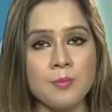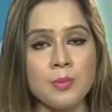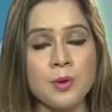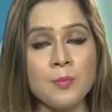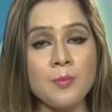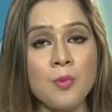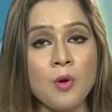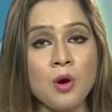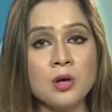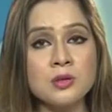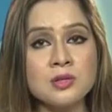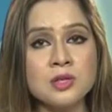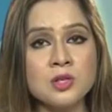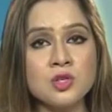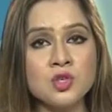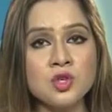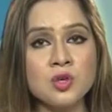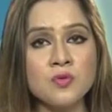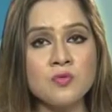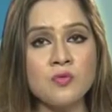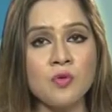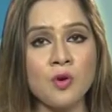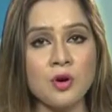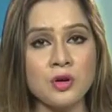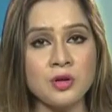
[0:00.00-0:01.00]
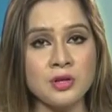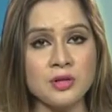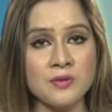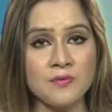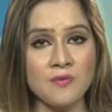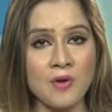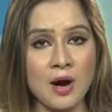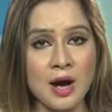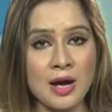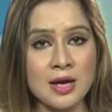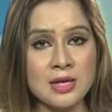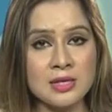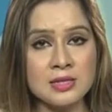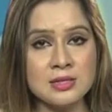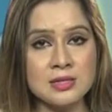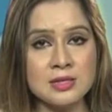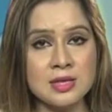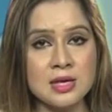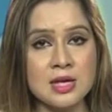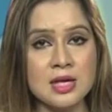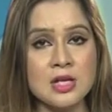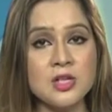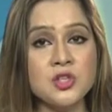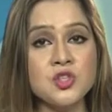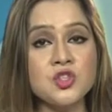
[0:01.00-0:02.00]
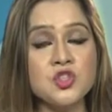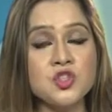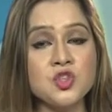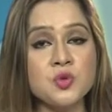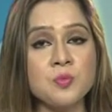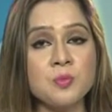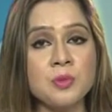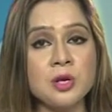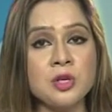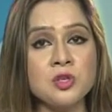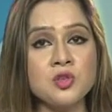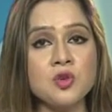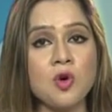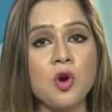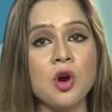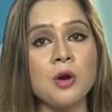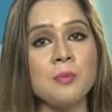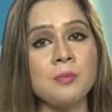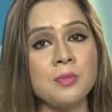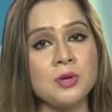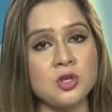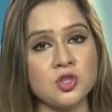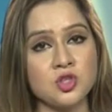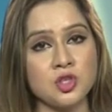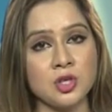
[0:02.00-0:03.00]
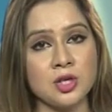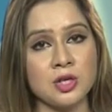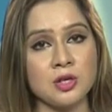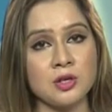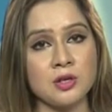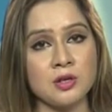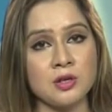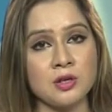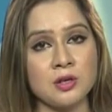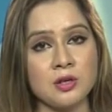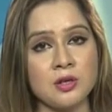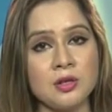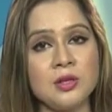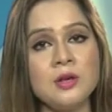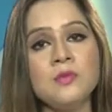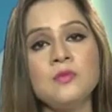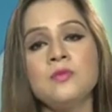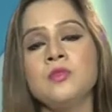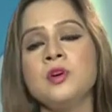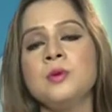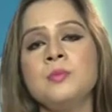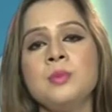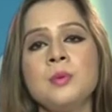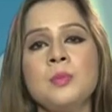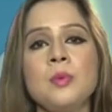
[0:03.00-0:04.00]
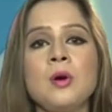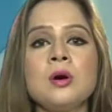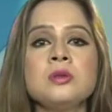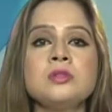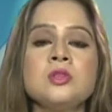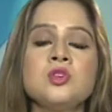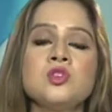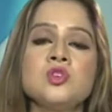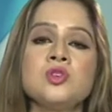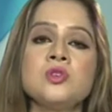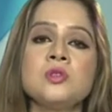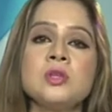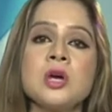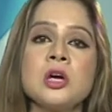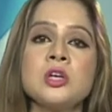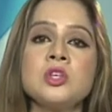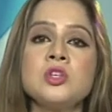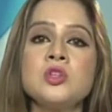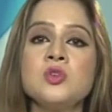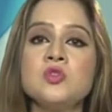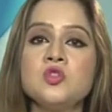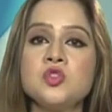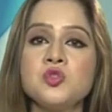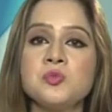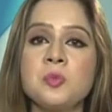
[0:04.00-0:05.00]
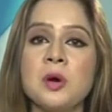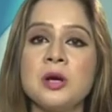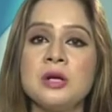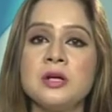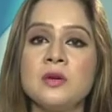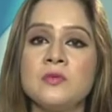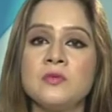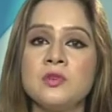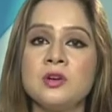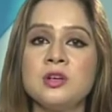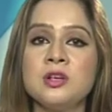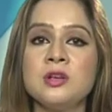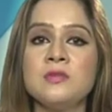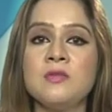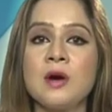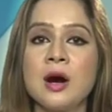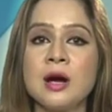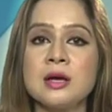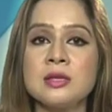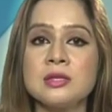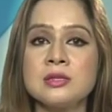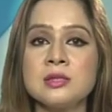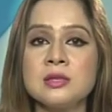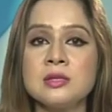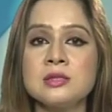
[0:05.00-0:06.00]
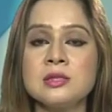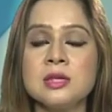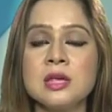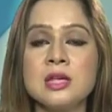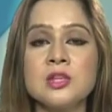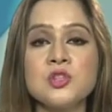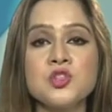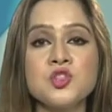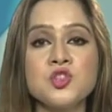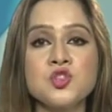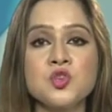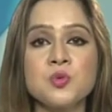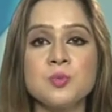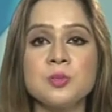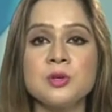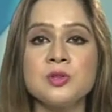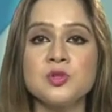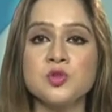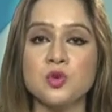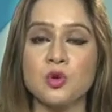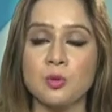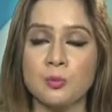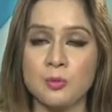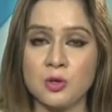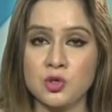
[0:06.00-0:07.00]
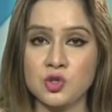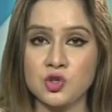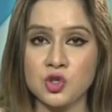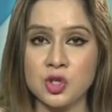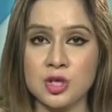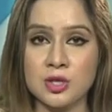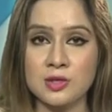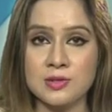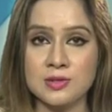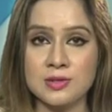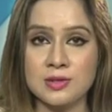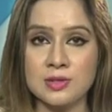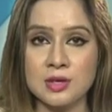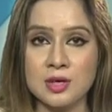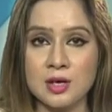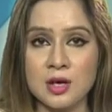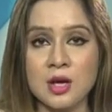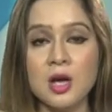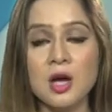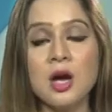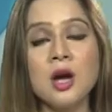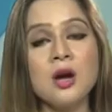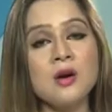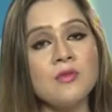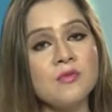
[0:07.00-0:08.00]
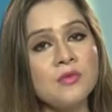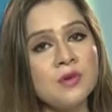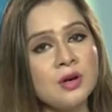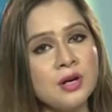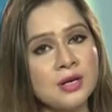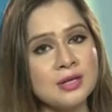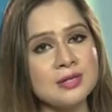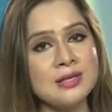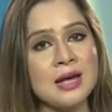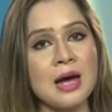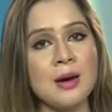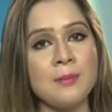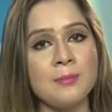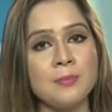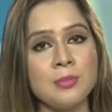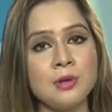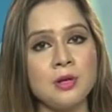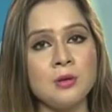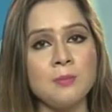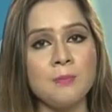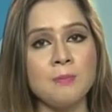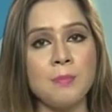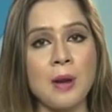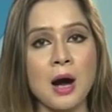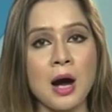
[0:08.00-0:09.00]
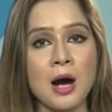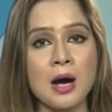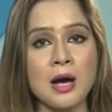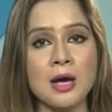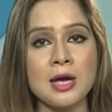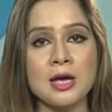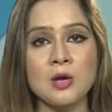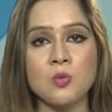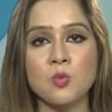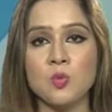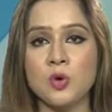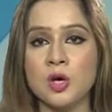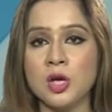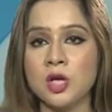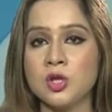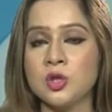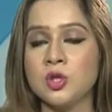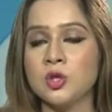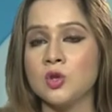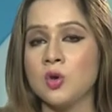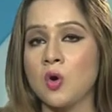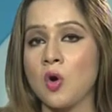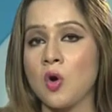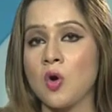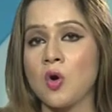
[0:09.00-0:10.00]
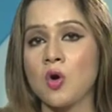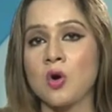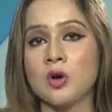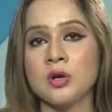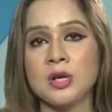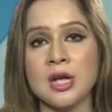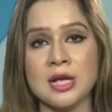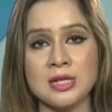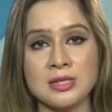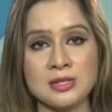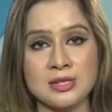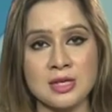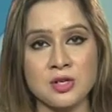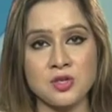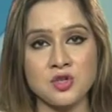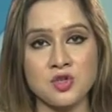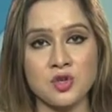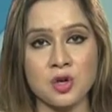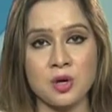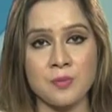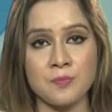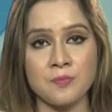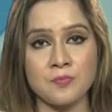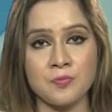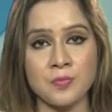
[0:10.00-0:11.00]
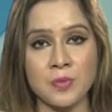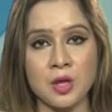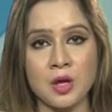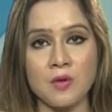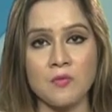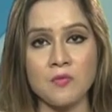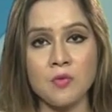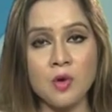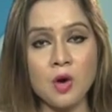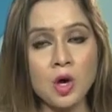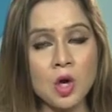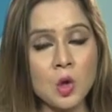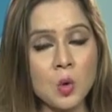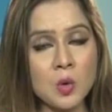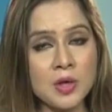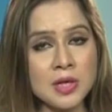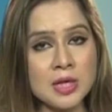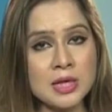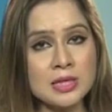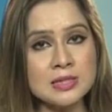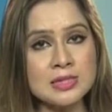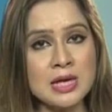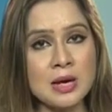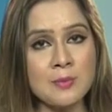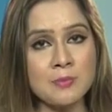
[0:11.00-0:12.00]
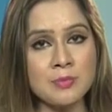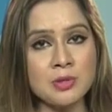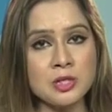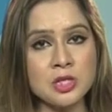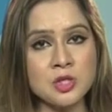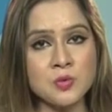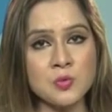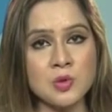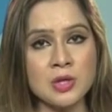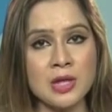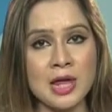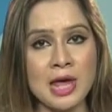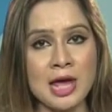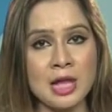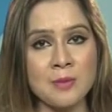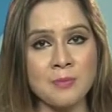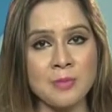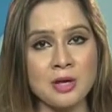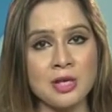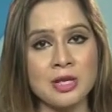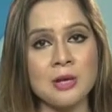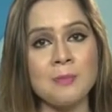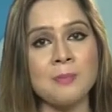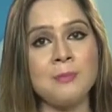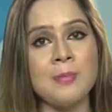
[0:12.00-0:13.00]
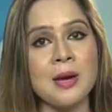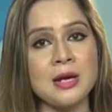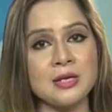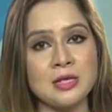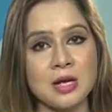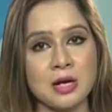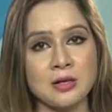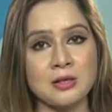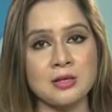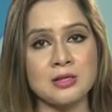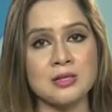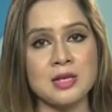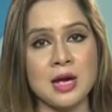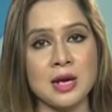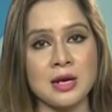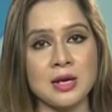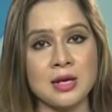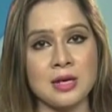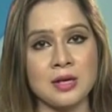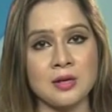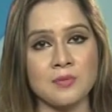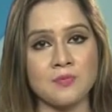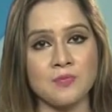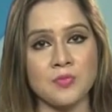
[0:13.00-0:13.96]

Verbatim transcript: Preposition for device, instrument or machine. Different prepositions are used by different devices, instruments or machines. For example, by, with, on, etc. Following examples will help in a better understanding.